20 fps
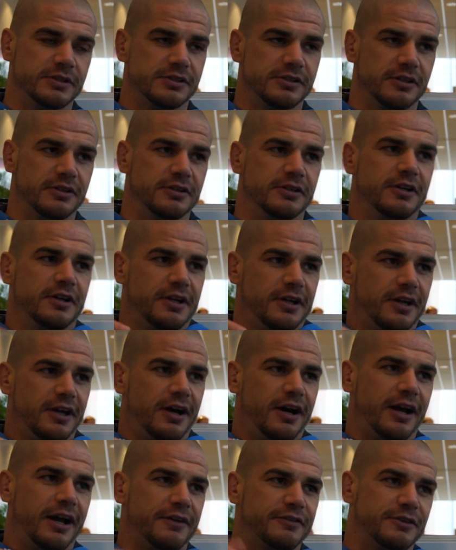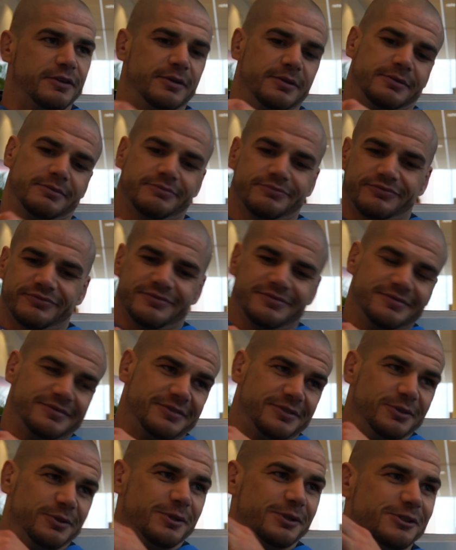So I have to
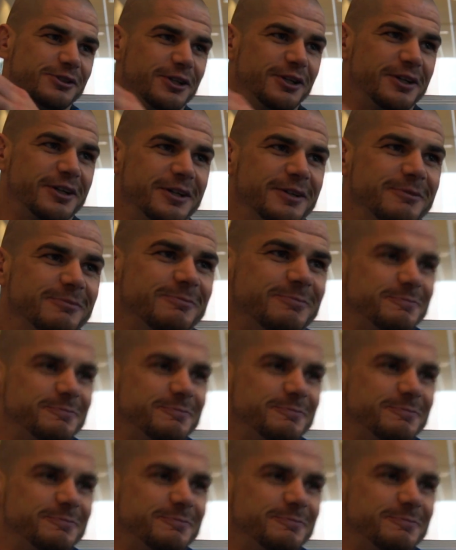do the circuit.